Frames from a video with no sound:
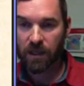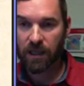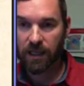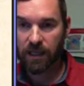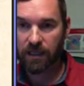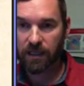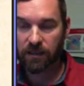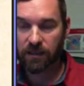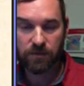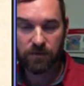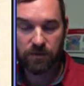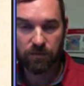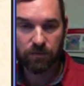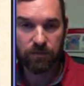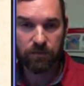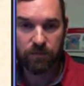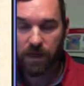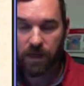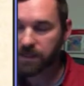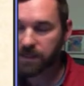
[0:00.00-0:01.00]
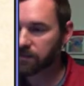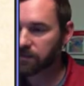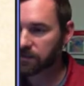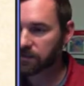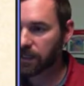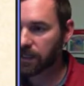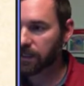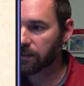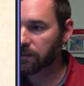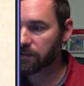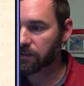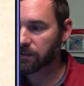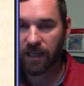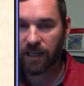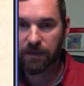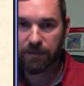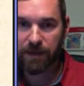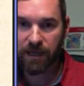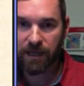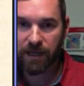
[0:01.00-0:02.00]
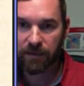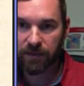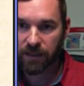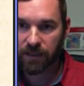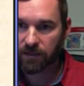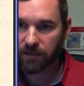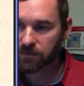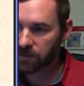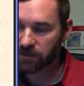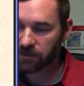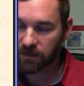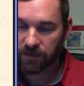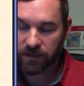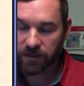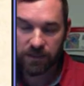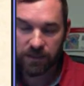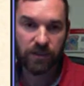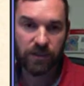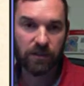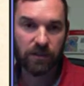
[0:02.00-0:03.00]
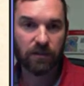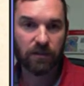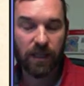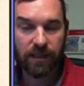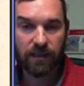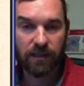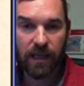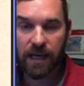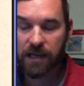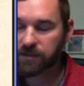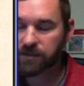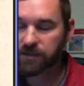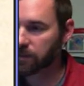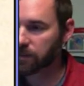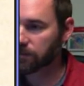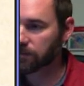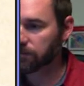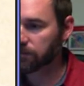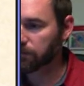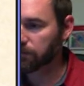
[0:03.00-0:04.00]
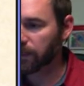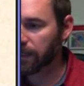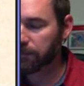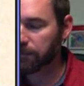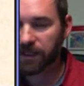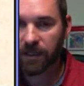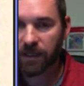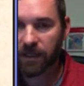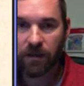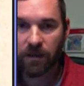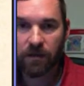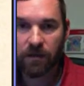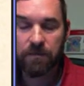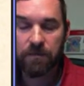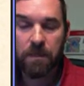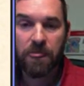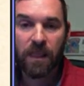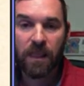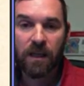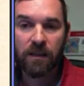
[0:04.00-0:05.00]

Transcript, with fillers: And there was a recent study just came out. I think it was either this year or late last year from Lamb et al.